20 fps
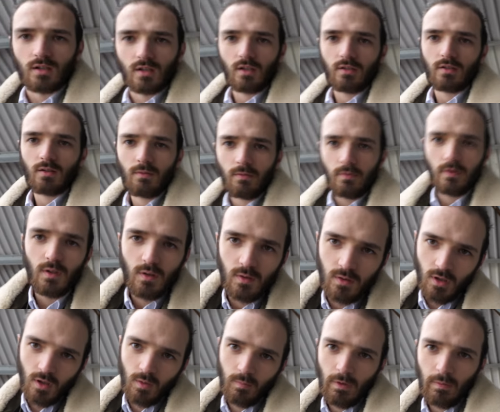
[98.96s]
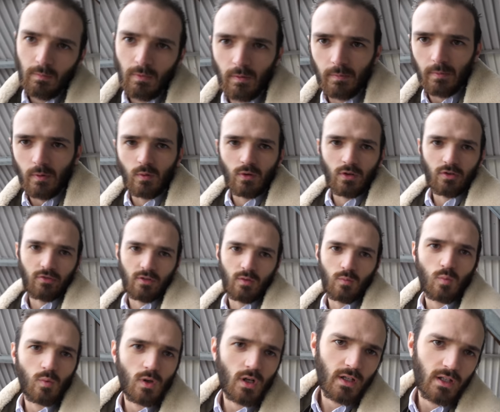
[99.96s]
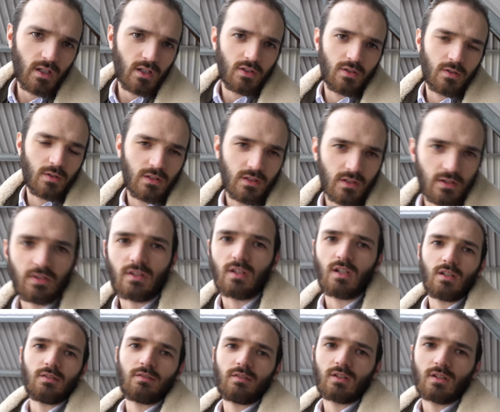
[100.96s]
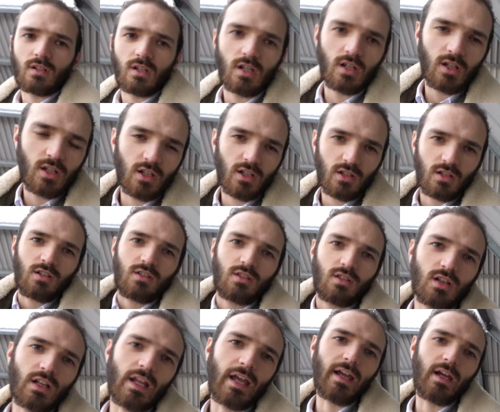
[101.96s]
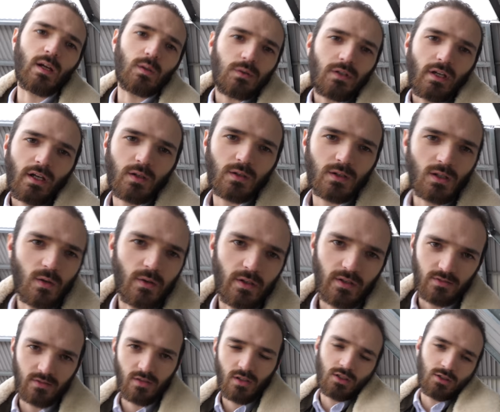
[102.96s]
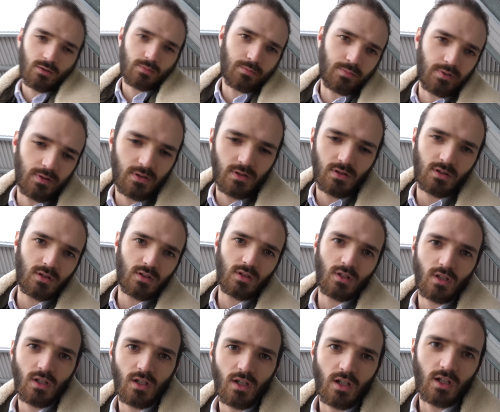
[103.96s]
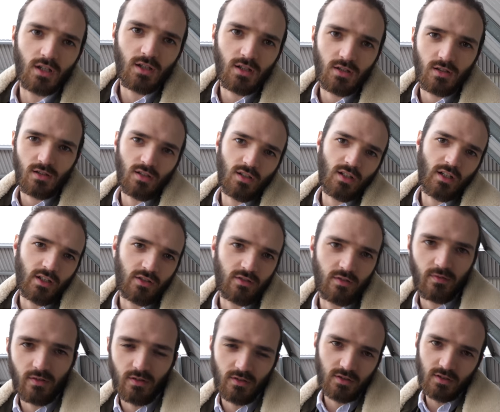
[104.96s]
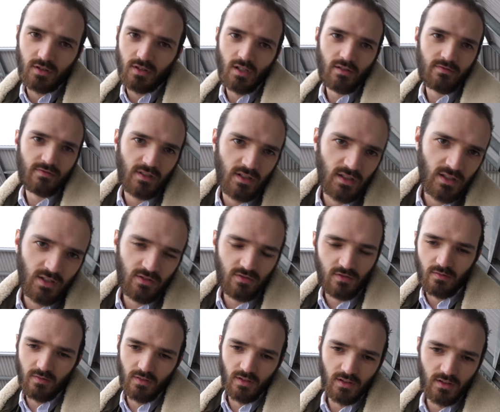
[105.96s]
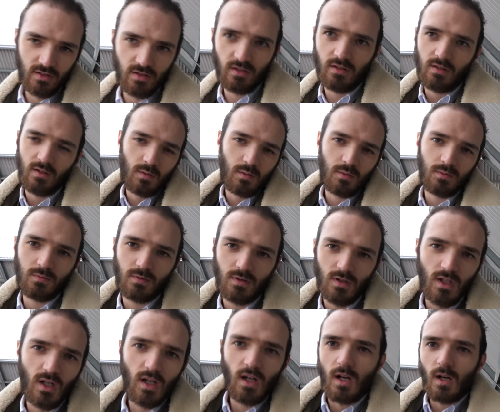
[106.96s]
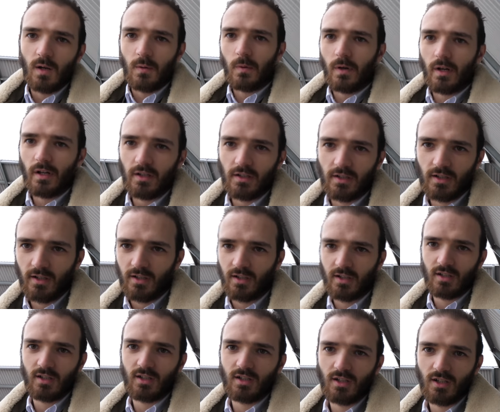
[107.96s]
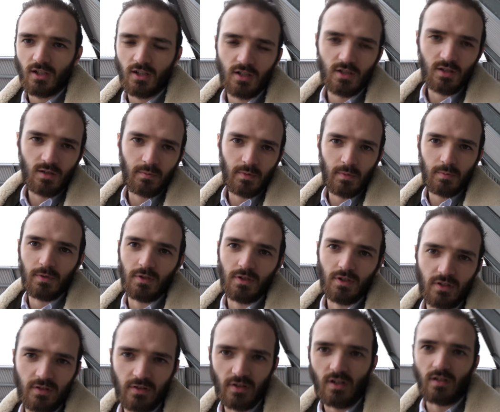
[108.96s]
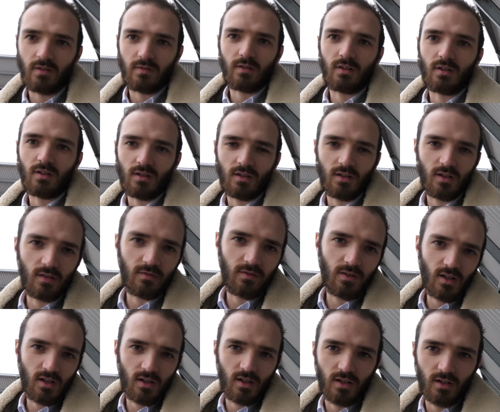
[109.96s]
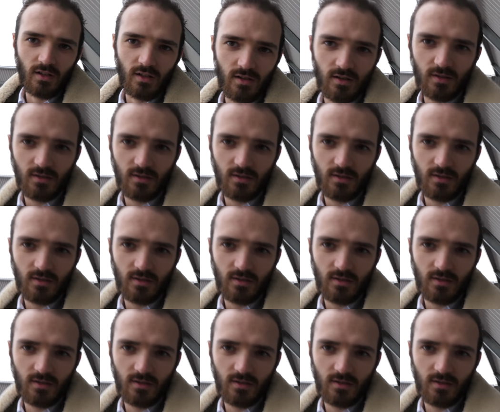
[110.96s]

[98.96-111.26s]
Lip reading: Now some of you who know me might be wondering, why are you doing this, Stephen? You're not the loud, outgoing type. You're not an extrovert, you're definitely an introvert. So why are you going to be putting yourself on a vlog?